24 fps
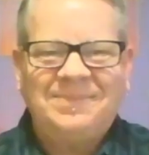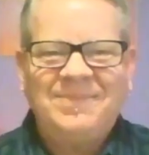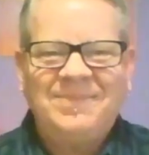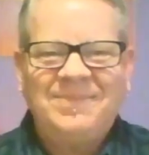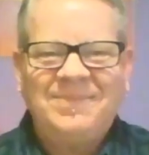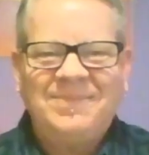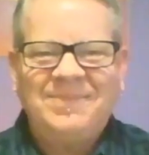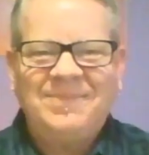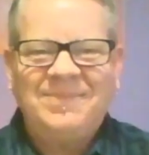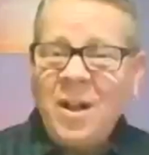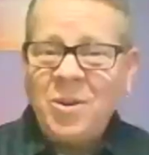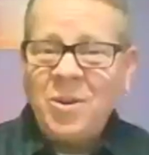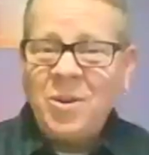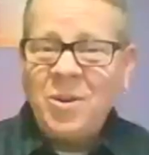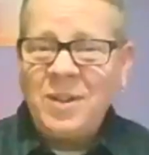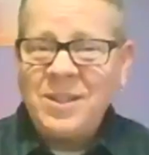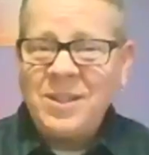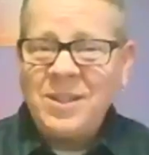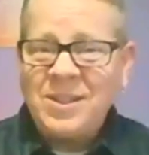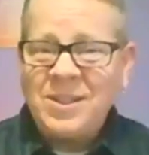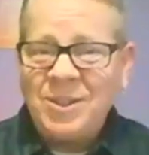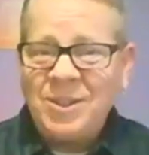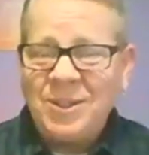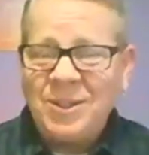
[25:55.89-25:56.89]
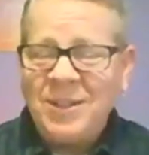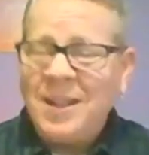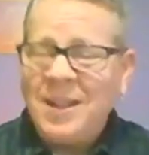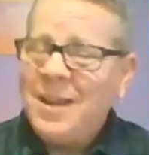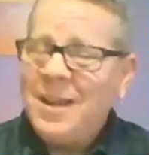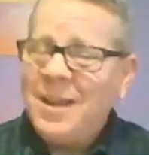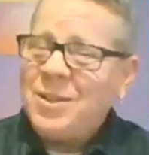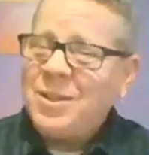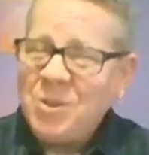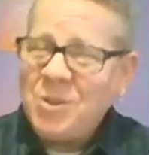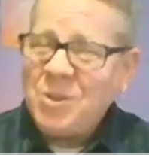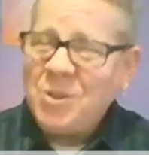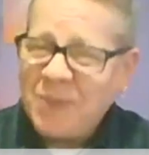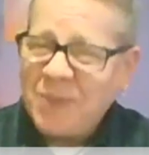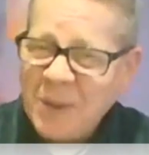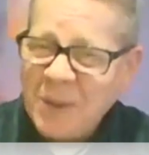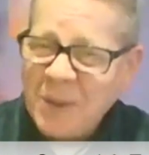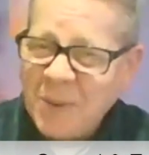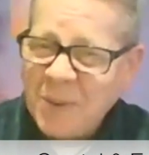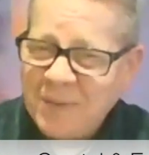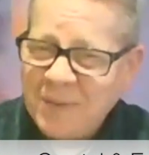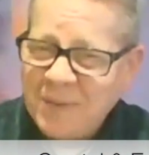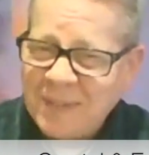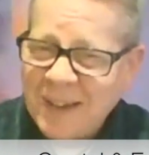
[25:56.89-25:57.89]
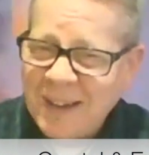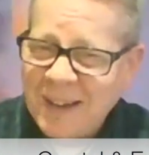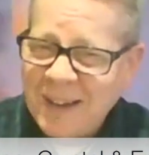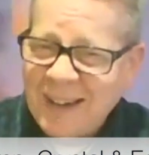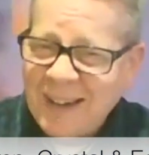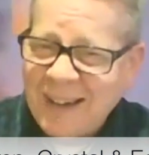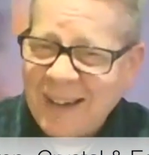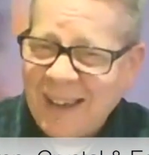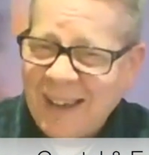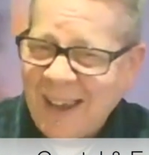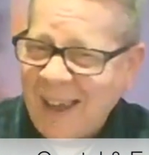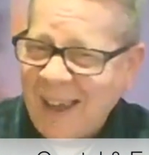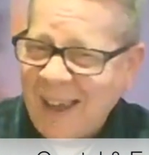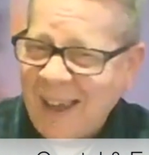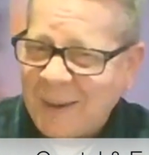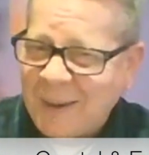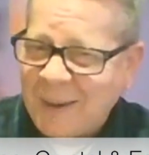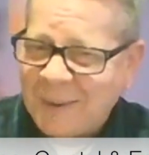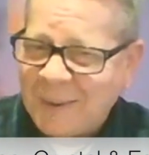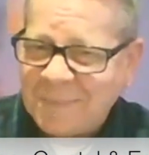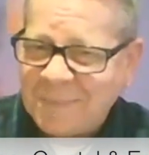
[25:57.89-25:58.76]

Well, Crystal, do you think we've done it again?